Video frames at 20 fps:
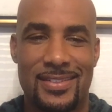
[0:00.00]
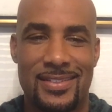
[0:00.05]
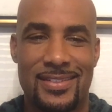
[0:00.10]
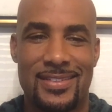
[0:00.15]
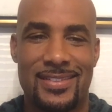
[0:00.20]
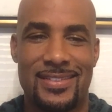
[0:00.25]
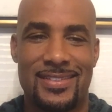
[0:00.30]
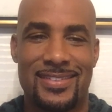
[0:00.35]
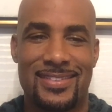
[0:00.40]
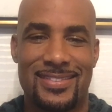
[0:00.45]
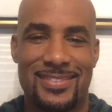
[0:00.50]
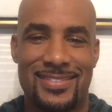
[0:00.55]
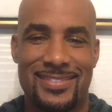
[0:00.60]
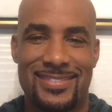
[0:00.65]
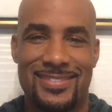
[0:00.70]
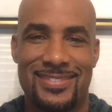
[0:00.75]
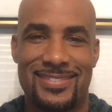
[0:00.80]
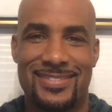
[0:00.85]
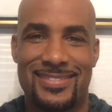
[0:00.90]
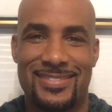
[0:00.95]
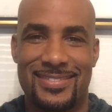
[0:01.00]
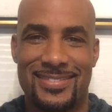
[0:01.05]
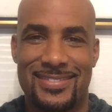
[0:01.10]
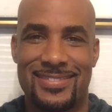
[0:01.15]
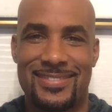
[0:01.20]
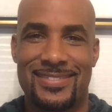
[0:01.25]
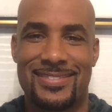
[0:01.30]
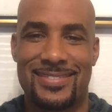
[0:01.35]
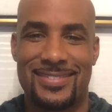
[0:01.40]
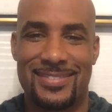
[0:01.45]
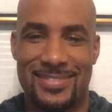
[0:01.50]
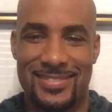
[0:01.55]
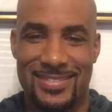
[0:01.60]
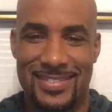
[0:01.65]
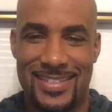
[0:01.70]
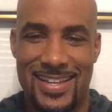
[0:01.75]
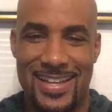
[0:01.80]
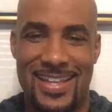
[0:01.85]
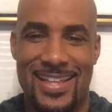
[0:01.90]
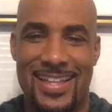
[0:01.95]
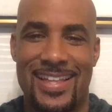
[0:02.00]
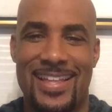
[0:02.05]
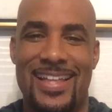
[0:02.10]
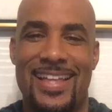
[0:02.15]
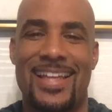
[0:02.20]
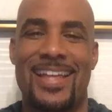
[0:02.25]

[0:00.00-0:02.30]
[no speech]